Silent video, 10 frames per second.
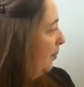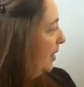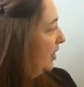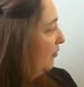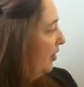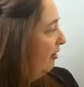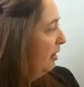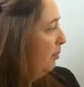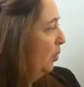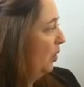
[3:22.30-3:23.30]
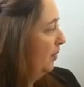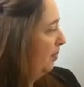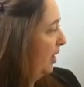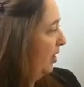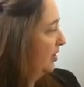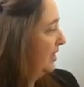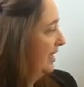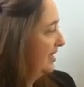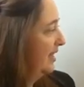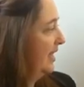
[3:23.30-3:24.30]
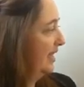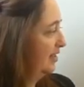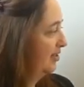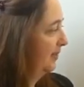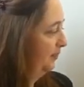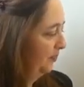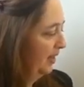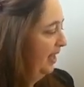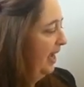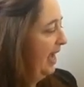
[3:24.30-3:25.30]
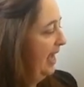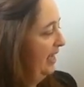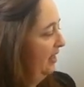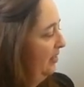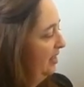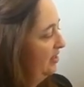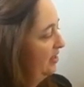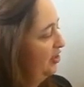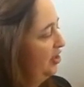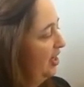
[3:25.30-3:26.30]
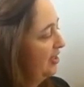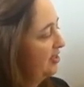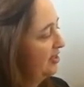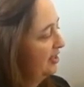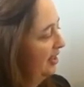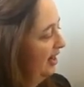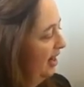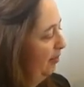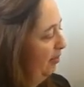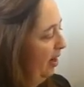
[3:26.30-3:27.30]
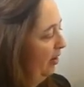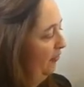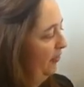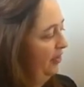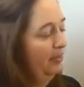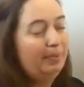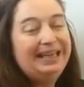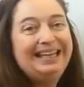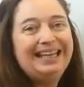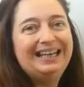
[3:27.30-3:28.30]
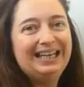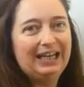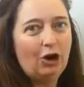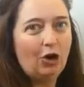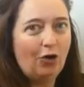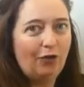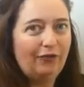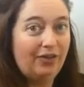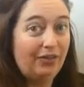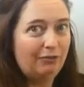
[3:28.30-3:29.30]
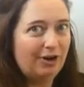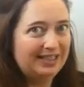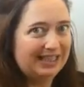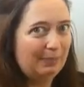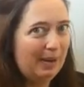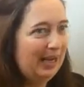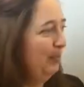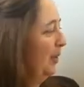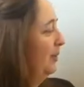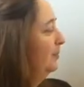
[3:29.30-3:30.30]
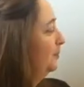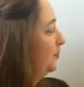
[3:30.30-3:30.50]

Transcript: But a very important part is this, and this is just above the beginning of the writing paper.